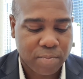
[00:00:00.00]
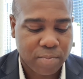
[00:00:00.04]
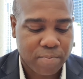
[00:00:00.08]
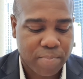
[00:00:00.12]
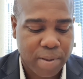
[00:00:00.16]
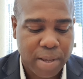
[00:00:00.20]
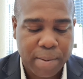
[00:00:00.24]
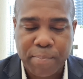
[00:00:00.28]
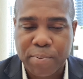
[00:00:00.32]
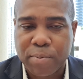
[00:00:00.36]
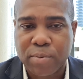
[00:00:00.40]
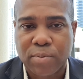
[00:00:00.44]

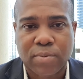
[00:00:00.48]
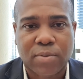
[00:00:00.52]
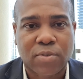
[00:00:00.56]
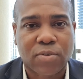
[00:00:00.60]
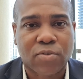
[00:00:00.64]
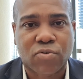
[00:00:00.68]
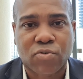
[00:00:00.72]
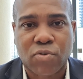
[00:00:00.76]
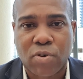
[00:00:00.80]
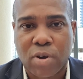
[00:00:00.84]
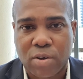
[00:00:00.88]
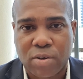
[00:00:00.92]
People
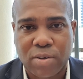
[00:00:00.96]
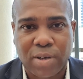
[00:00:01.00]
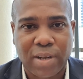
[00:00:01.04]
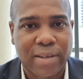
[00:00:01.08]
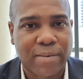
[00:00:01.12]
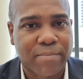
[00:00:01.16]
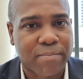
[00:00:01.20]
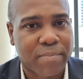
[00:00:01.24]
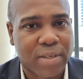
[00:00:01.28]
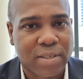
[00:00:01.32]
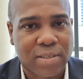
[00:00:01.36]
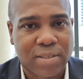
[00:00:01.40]
struggle
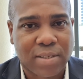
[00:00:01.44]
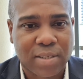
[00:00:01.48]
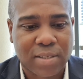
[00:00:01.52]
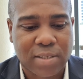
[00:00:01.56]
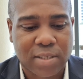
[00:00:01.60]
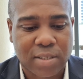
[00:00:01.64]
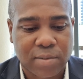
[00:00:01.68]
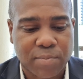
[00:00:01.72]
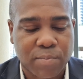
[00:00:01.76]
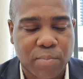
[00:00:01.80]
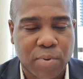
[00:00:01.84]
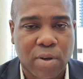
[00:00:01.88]
in businesses,
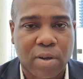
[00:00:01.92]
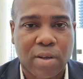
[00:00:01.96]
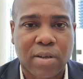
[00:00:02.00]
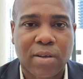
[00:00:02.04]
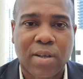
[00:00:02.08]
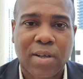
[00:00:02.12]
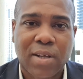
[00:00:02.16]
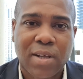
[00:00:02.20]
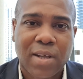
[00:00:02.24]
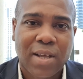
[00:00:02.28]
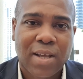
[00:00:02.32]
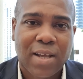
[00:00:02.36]
but
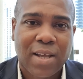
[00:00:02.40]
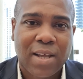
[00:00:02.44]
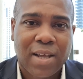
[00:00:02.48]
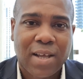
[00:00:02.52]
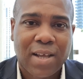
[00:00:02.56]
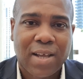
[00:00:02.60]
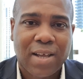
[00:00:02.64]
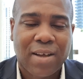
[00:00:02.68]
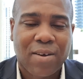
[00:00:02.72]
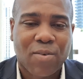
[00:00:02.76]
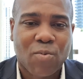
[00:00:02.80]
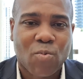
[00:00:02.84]

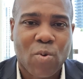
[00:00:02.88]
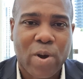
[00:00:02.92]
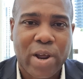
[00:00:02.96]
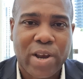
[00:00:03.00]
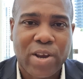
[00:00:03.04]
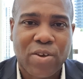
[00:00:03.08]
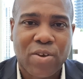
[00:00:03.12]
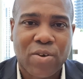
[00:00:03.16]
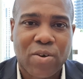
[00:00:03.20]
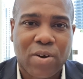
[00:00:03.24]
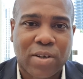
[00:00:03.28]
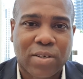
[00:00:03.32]
when
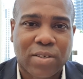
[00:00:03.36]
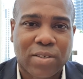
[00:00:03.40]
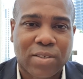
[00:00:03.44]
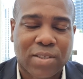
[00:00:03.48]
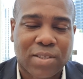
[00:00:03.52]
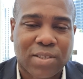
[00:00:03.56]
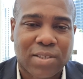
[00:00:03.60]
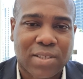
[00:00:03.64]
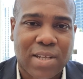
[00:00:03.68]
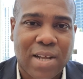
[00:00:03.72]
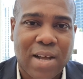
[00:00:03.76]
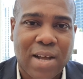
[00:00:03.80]
you
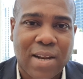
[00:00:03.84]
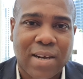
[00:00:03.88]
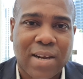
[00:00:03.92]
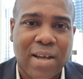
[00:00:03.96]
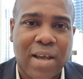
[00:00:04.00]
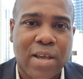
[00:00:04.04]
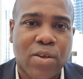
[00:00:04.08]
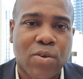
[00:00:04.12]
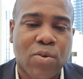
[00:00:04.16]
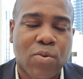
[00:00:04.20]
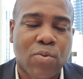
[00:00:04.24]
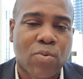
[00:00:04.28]
understand that
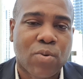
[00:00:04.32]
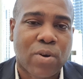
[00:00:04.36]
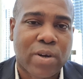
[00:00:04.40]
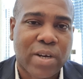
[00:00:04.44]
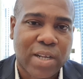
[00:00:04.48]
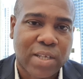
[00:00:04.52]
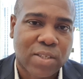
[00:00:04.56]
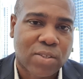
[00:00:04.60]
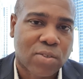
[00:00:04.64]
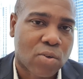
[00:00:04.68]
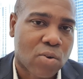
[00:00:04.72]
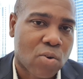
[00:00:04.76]
you
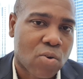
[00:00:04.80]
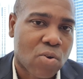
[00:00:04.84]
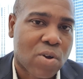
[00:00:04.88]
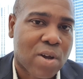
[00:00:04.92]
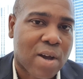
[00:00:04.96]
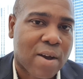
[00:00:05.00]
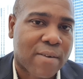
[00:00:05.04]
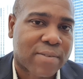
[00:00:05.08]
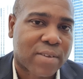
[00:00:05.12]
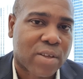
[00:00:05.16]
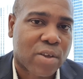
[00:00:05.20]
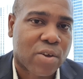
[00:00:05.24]
need to look
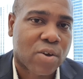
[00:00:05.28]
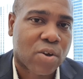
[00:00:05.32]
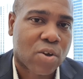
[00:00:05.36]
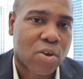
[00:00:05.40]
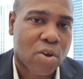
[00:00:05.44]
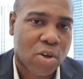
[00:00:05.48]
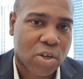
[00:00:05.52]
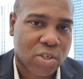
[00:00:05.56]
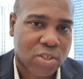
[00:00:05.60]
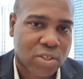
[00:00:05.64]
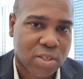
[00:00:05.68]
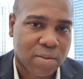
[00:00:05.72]
after your
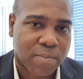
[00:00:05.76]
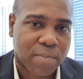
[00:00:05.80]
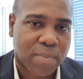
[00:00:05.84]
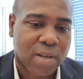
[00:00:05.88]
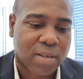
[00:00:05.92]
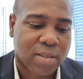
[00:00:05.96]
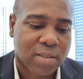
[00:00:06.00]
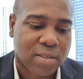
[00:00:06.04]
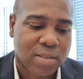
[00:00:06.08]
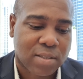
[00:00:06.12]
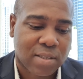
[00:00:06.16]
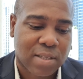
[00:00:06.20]

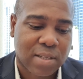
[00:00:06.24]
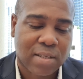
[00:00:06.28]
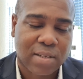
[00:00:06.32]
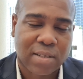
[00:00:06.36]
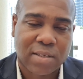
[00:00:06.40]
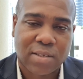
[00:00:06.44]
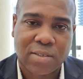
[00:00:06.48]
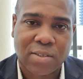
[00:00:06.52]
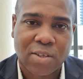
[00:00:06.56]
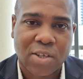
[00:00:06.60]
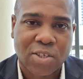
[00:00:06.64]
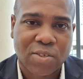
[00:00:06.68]
customers,
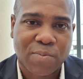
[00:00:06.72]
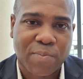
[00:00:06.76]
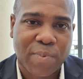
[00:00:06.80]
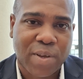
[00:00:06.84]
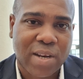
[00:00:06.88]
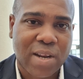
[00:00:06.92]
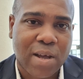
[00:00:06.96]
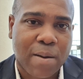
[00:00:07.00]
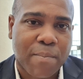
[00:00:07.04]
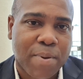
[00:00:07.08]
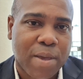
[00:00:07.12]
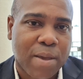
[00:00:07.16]
it doesn't mean
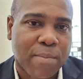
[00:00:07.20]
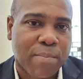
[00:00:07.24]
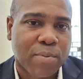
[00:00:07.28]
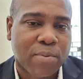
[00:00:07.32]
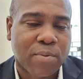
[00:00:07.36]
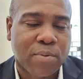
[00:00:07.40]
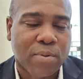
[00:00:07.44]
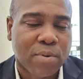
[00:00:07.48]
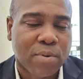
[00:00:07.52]
that people